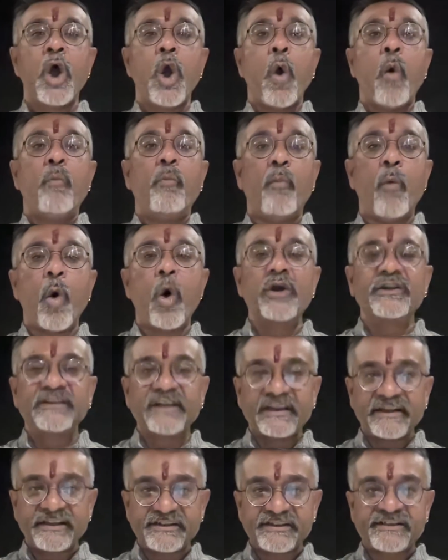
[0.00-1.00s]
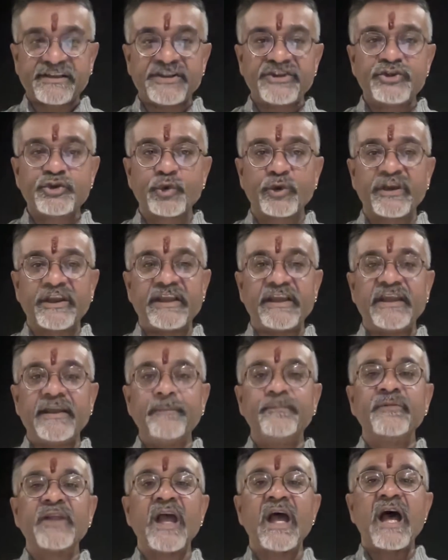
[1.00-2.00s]
more than a
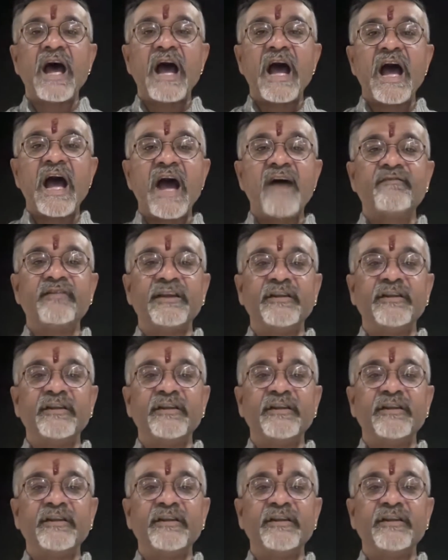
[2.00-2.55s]
century have